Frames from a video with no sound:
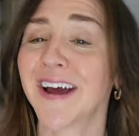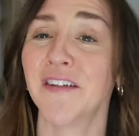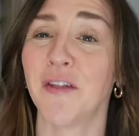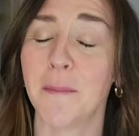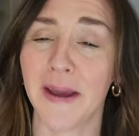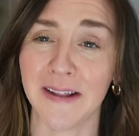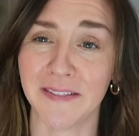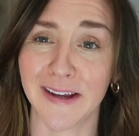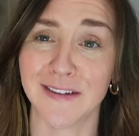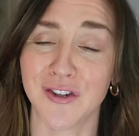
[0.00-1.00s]
kind of the main
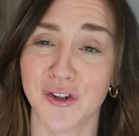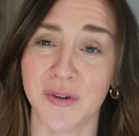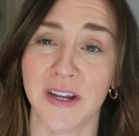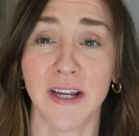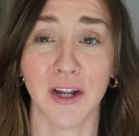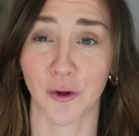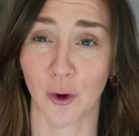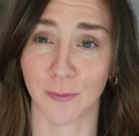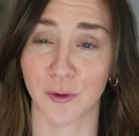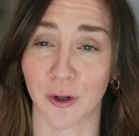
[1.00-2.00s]
things that you need in your
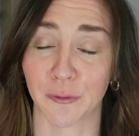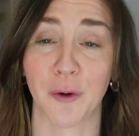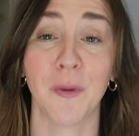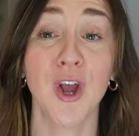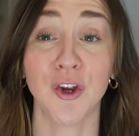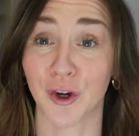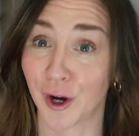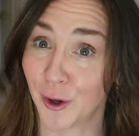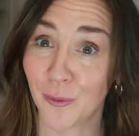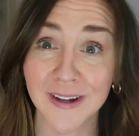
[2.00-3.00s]
homeschooling room. You're
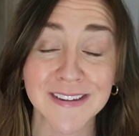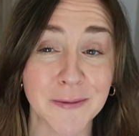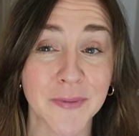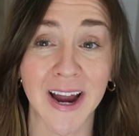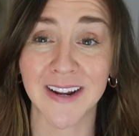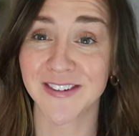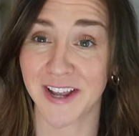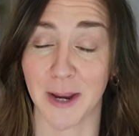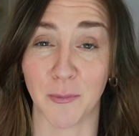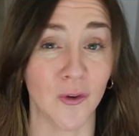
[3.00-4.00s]
gonna want some kind of
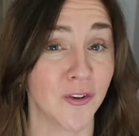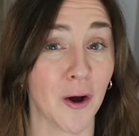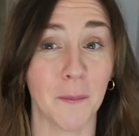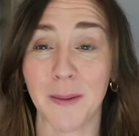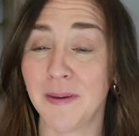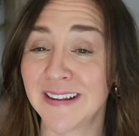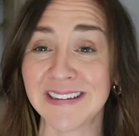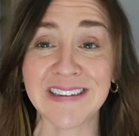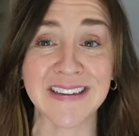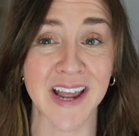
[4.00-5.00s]
table. Now maybe
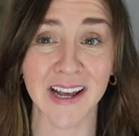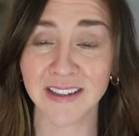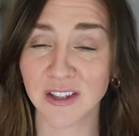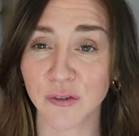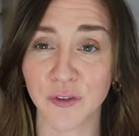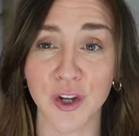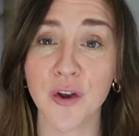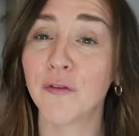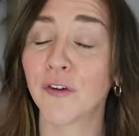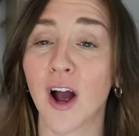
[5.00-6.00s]
this is desks for
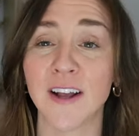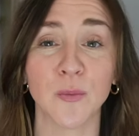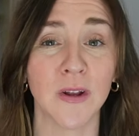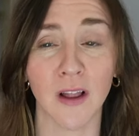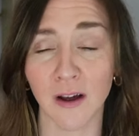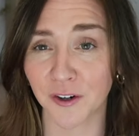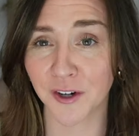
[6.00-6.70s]
you. For us, we love our